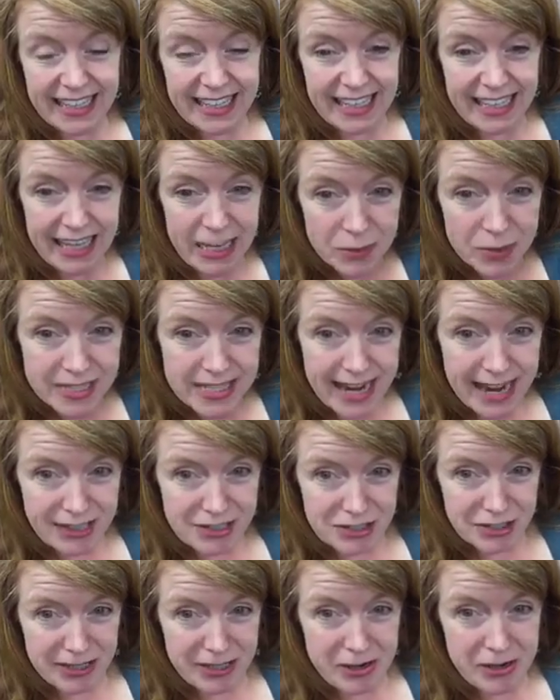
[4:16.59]
he was
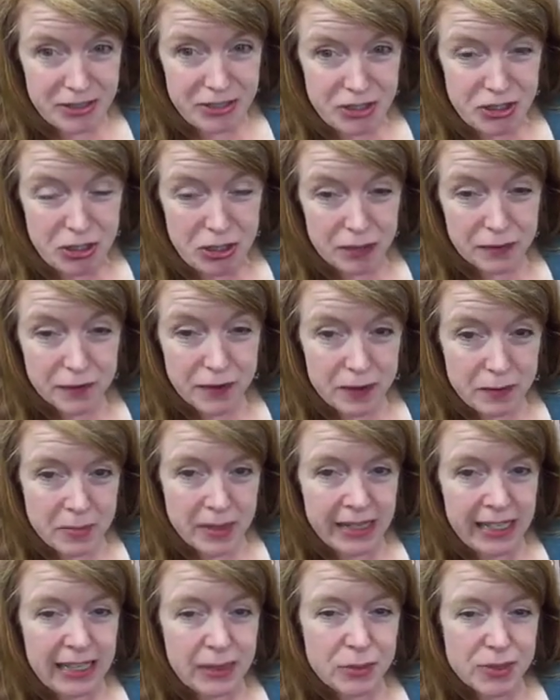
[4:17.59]
actually on the hook for the
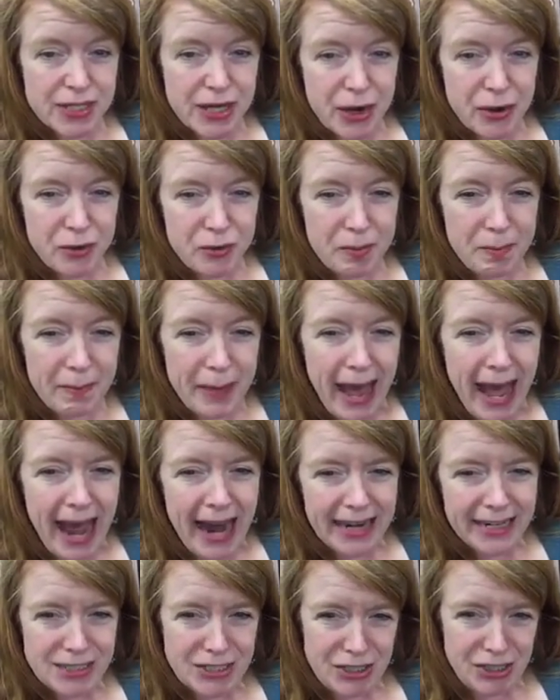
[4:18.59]
money that was owed
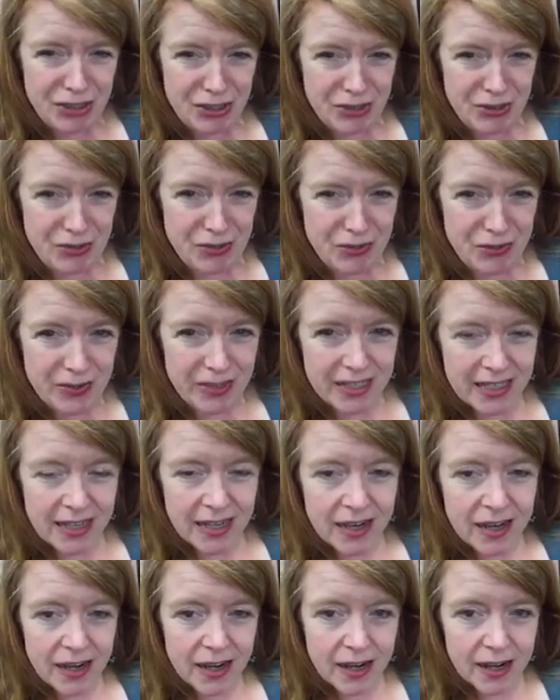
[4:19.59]
back to
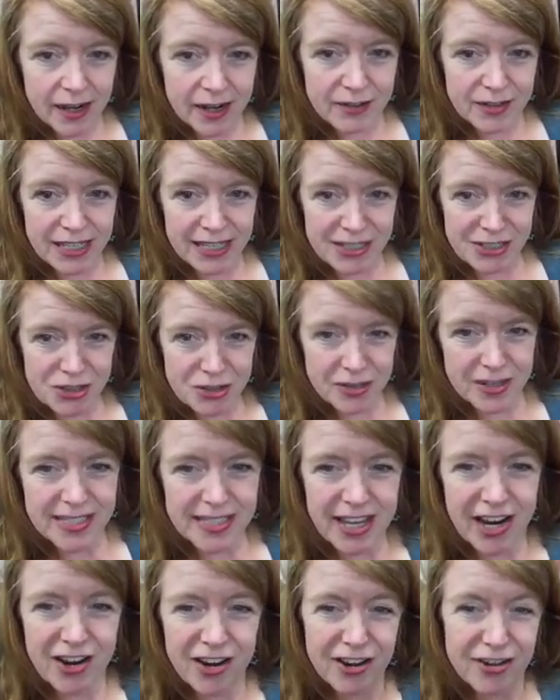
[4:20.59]
the insurance
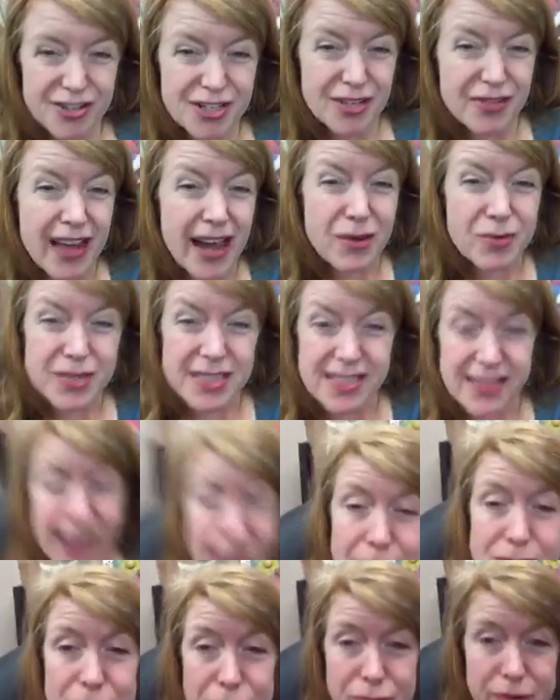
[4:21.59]
carrier. So that
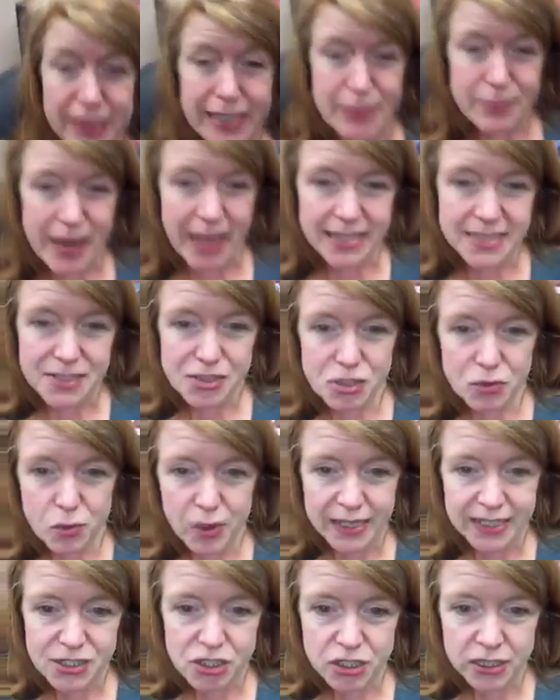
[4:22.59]
was a really bad
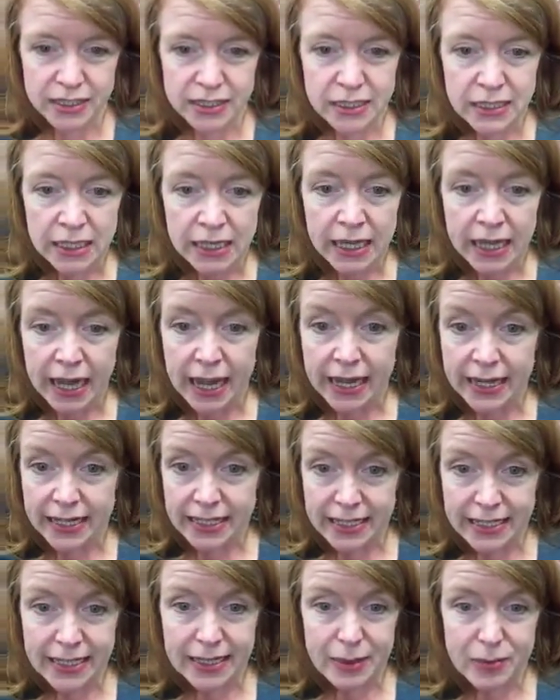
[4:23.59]
situation, and
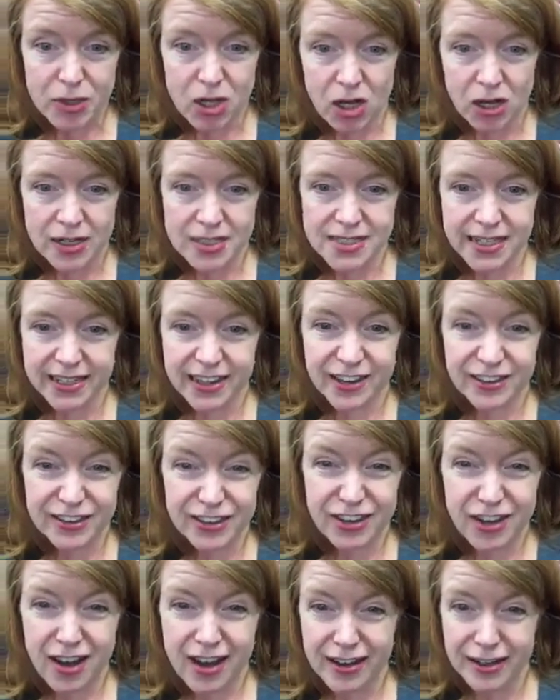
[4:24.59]
it ended up costing a
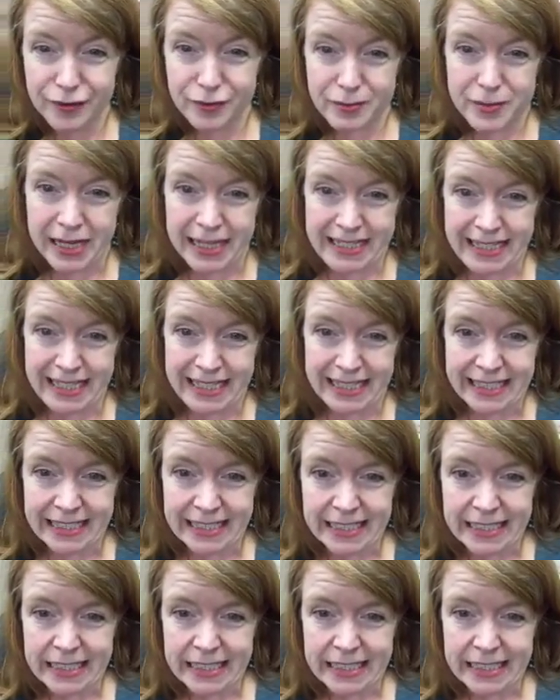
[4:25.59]
lot of money